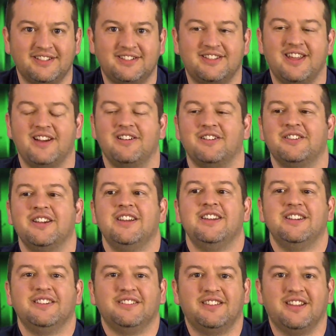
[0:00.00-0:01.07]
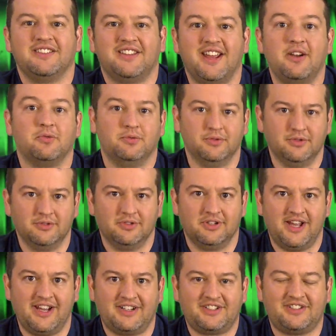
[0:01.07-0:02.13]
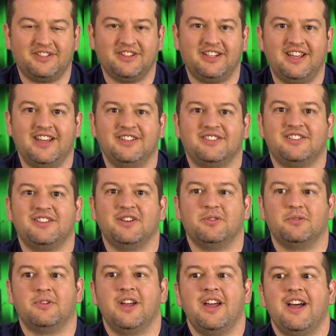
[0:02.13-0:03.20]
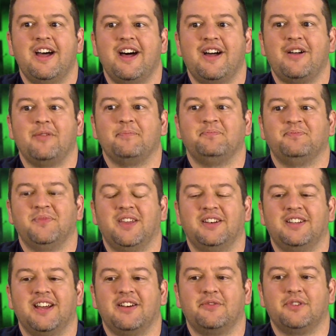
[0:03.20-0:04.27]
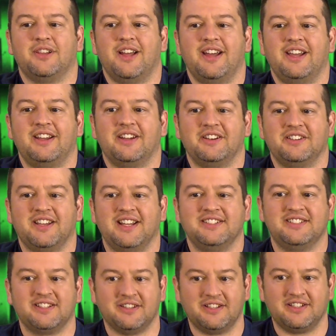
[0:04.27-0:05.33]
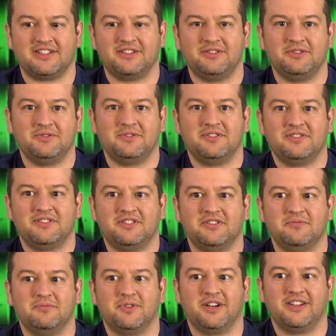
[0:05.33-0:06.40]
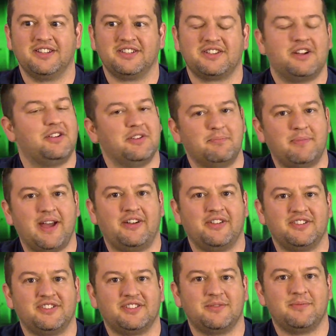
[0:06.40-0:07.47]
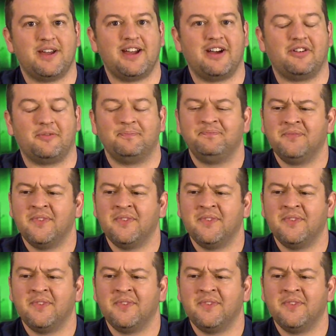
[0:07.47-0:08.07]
It's that they rule, actually, and so and kind of relying on Godzilla to bring this all in balance somehow.